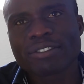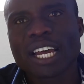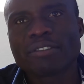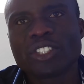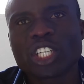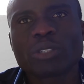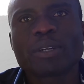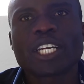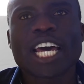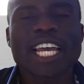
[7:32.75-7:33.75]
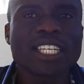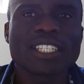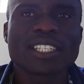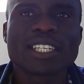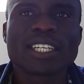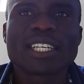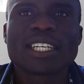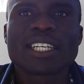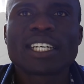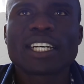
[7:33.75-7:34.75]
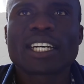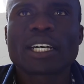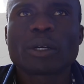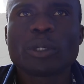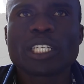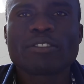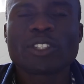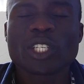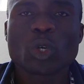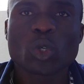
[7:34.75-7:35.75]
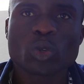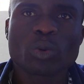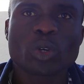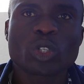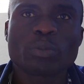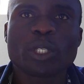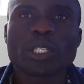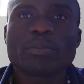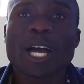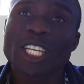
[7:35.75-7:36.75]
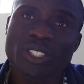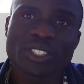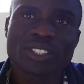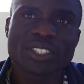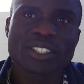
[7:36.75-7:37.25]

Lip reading: I've changed my diet, which I've seen also contributing much,